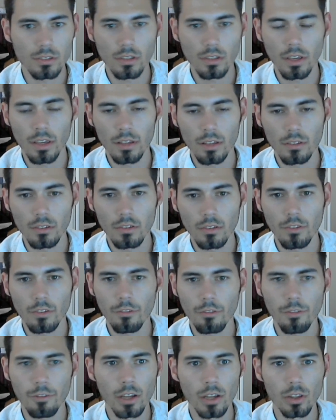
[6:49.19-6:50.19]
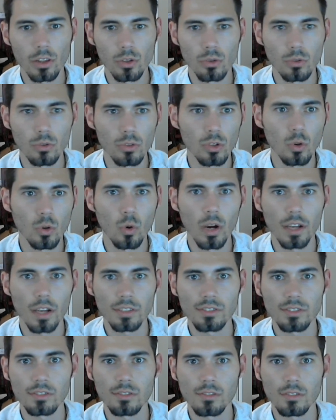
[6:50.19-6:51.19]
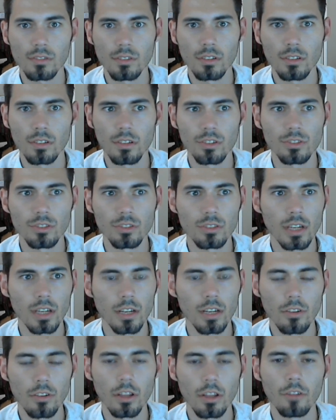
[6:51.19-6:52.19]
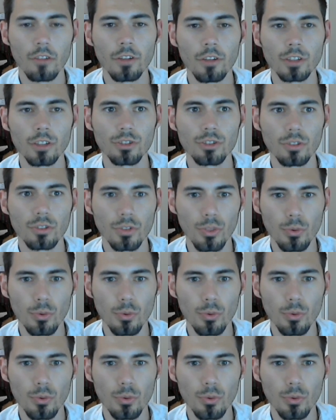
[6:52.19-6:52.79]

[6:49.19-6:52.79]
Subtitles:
and find loot, quests, and just kind of adventure